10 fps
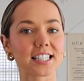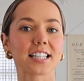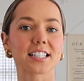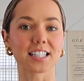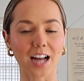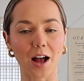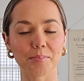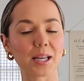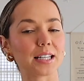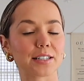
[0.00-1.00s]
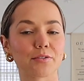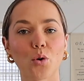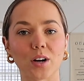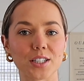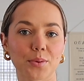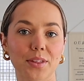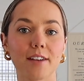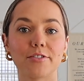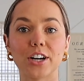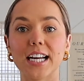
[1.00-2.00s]
that's to come, because of course with
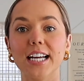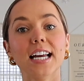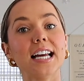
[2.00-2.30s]
every